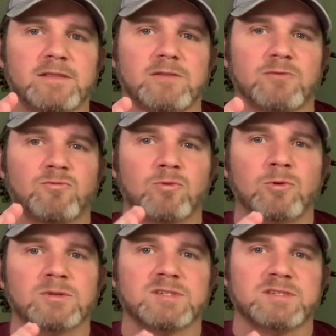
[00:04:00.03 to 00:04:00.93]
that the
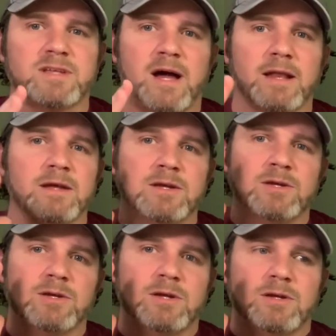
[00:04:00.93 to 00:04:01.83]
rules is not
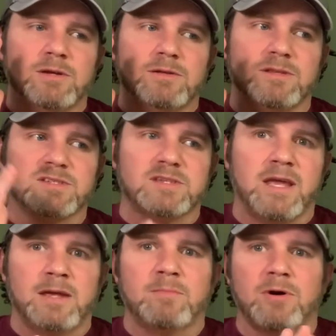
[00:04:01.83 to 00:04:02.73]
the
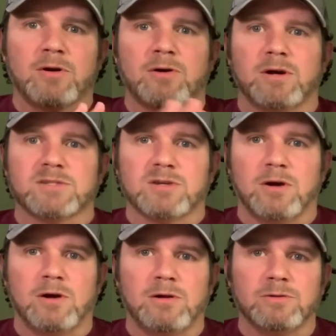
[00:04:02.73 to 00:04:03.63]
same across
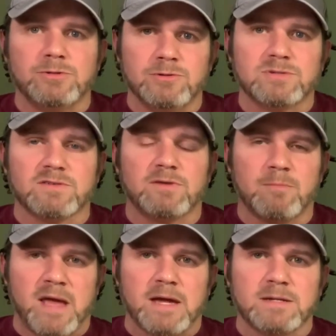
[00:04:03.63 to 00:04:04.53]
all use of
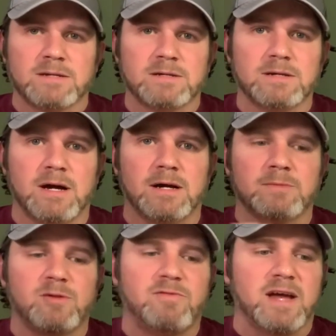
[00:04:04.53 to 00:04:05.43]
command. Um,
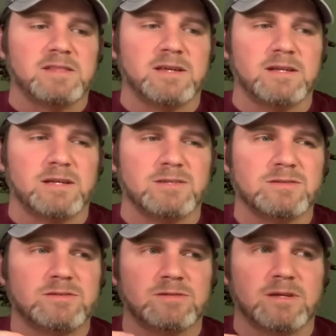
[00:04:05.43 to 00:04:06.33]
the fact that it
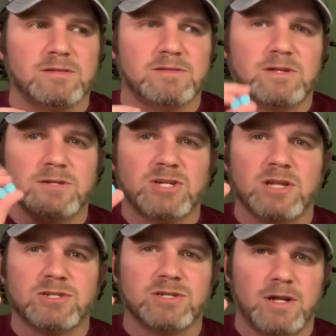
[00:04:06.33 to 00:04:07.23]
they, they
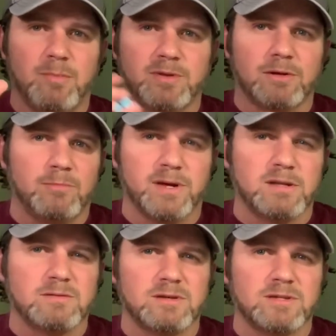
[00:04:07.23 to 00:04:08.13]
changed it up a little bit.
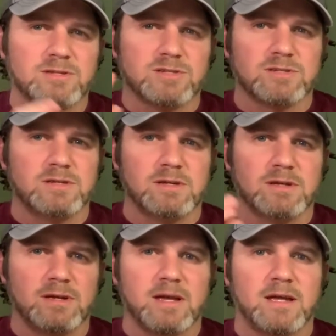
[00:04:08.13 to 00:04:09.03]
It's just,
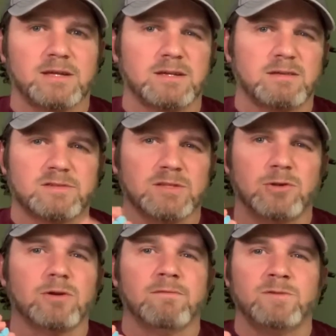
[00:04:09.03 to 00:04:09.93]
it got, it's a
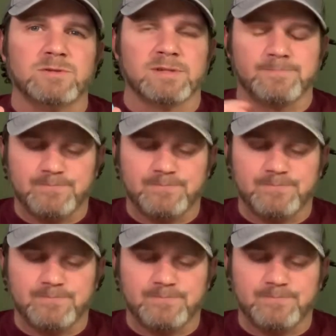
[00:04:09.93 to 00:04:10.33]
little confusing.